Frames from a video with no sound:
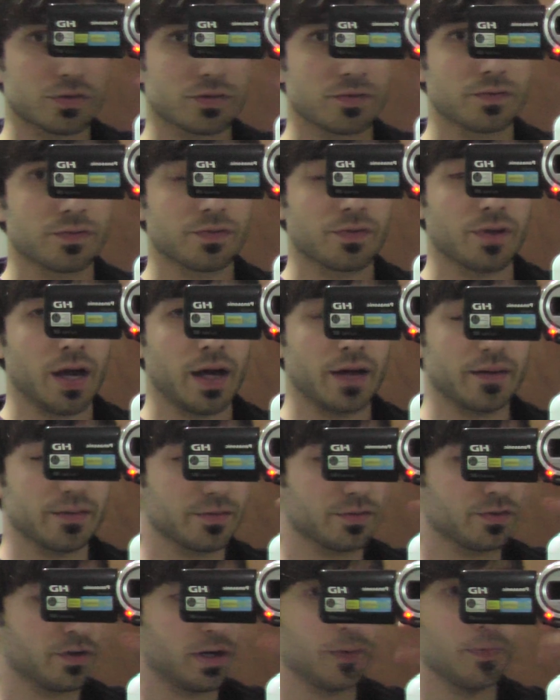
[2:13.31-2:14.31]
flat,
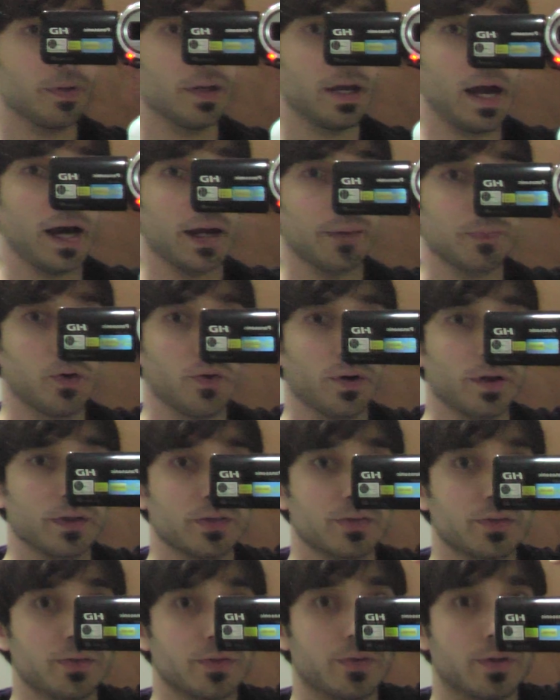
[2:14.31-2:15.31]
straight up and down, I'm going
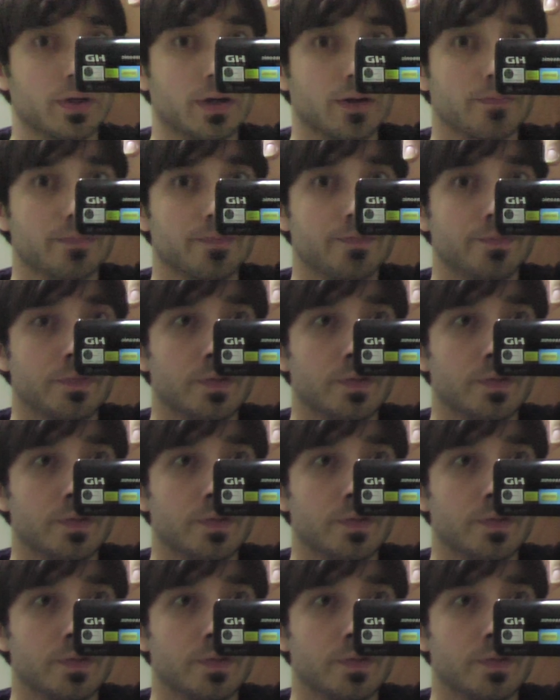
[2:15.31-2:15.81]
to